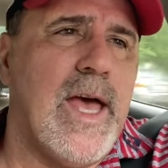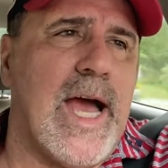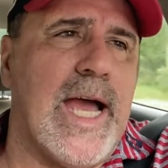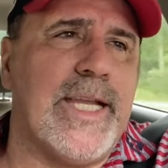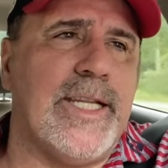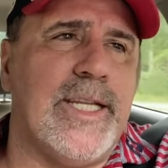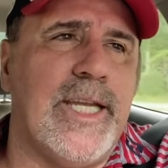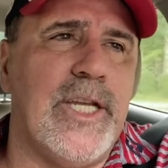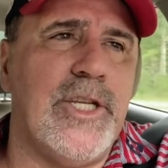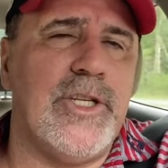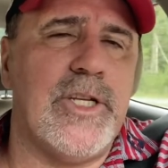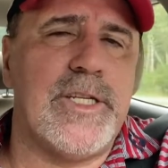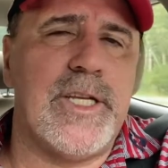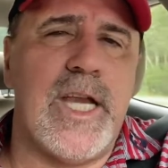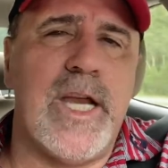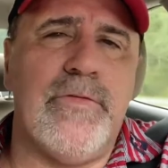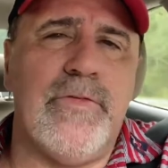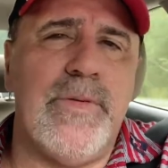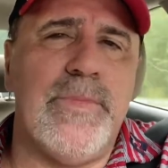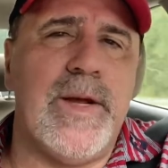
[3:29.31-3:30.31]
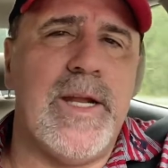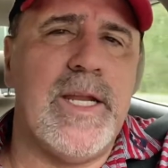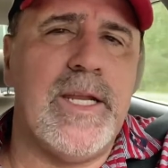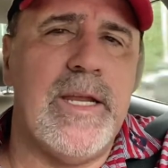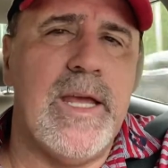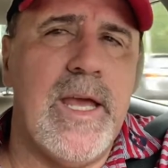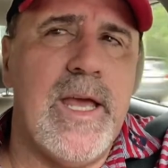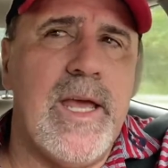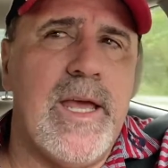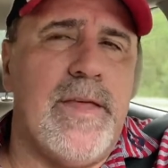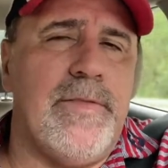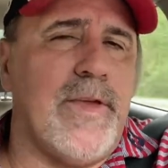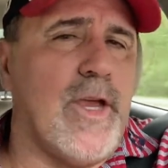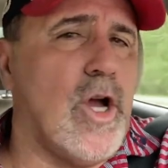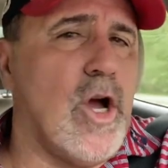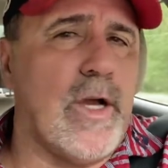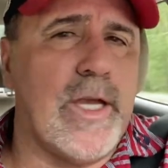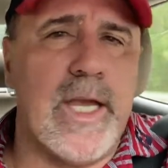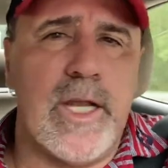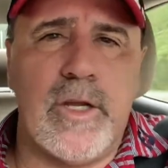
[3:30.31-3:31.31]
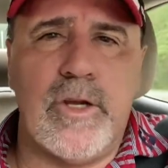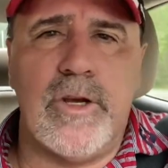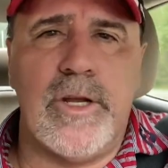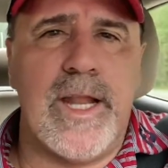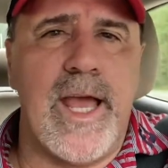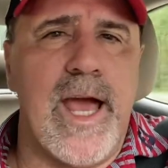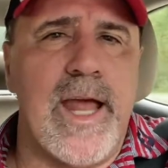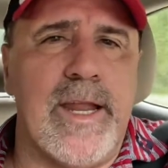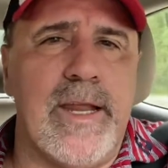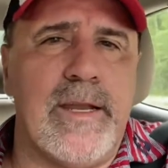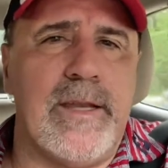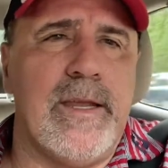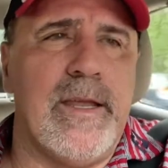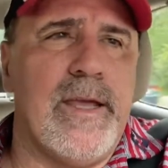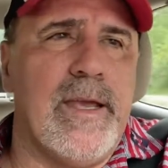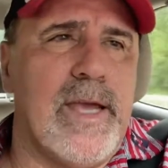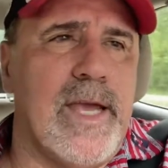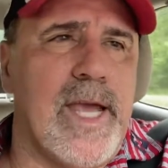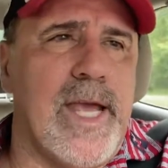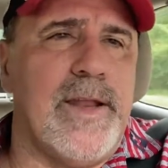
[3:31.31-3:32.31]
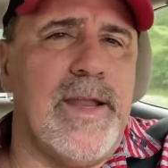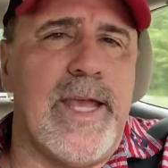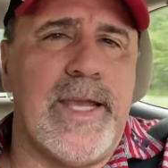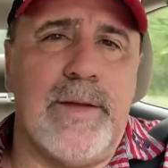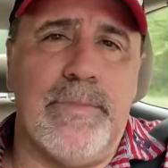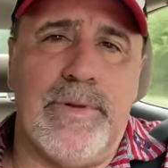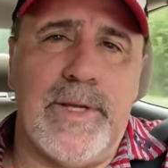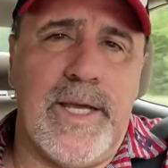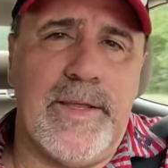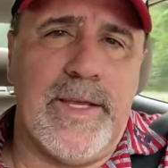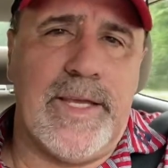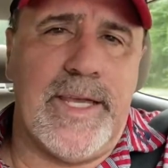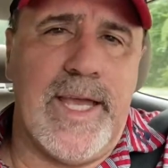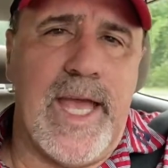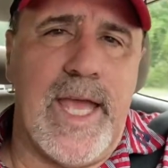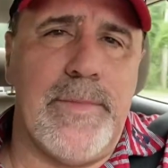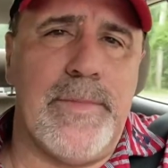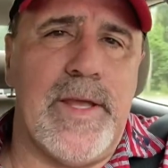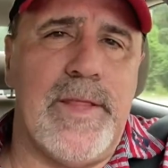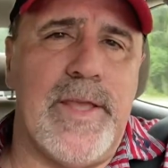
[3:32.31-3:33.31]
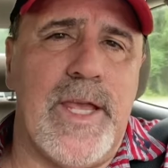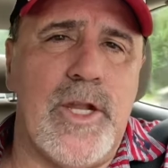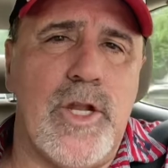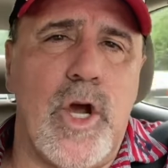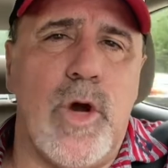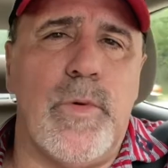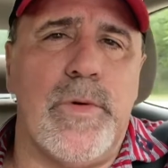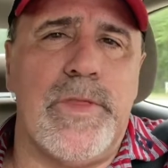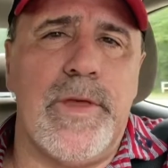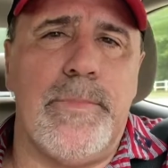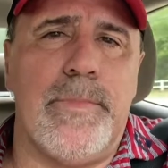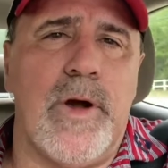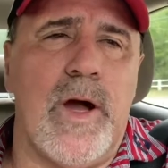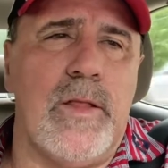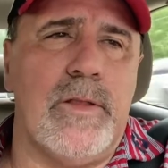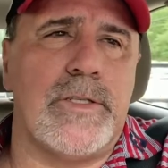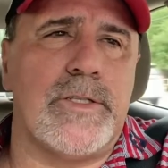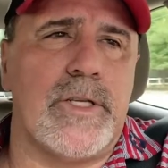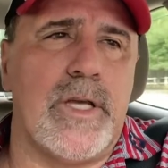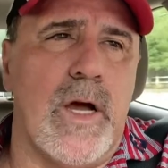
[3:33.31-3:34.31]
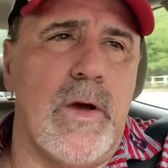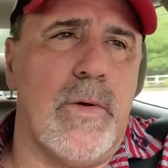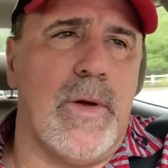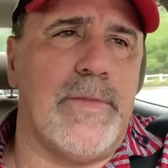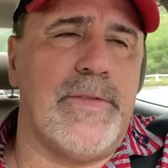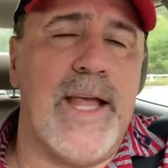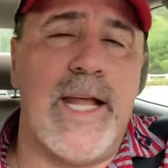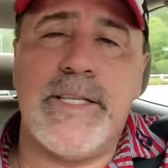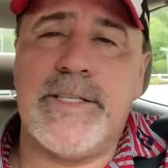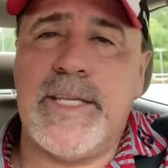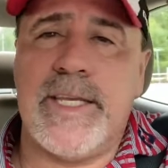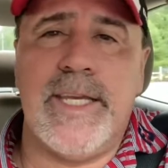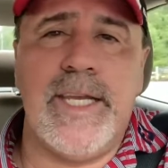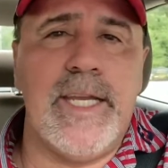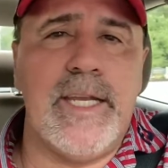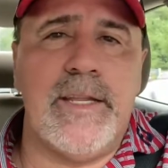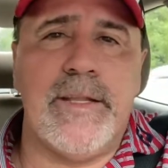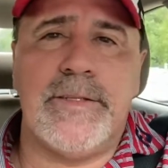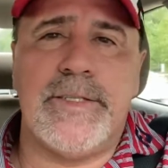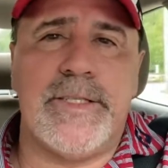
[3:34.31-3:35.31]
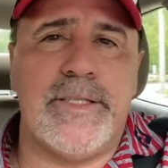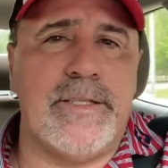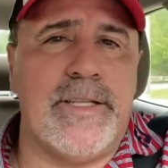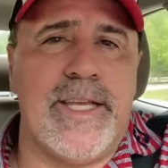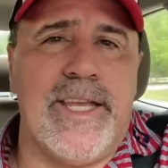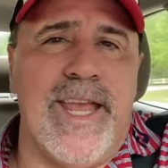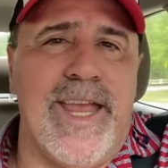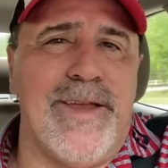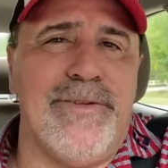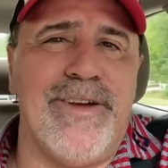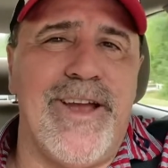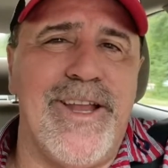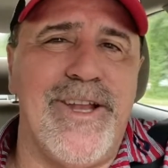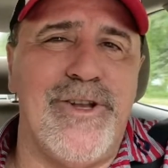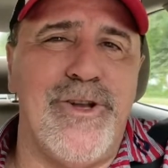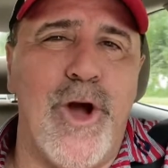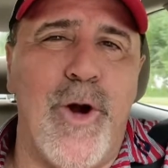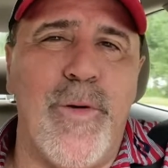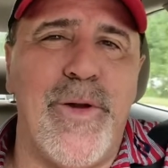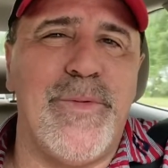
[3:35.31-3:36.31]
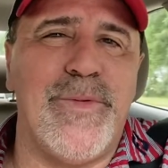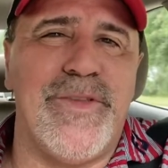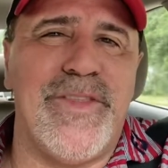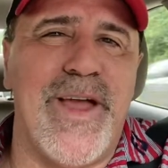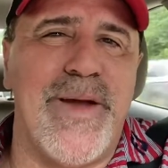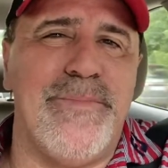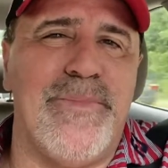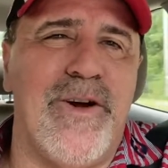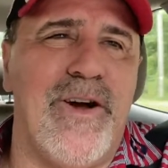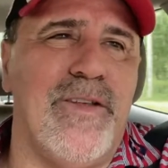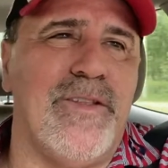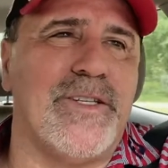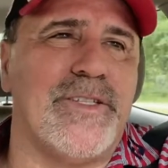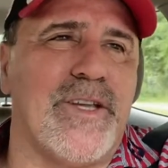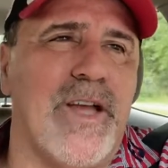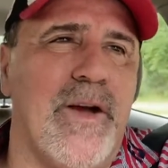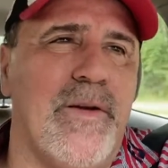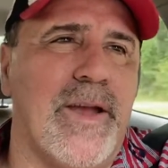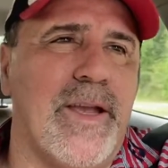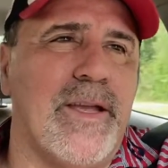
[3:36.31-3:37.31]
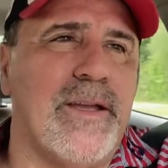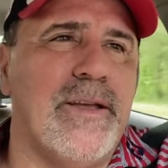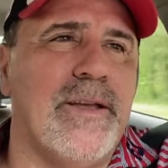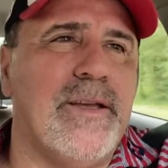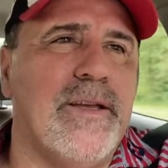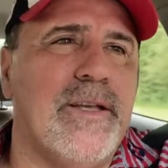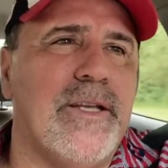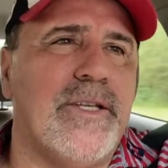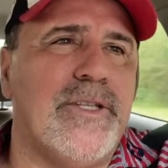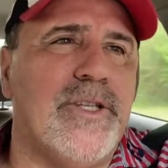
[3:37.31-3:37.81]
I teach it to everybody. They all get good at it and they can play the game and they know where the ball is going. That's the key to the game, right? Knowing where that ball is going.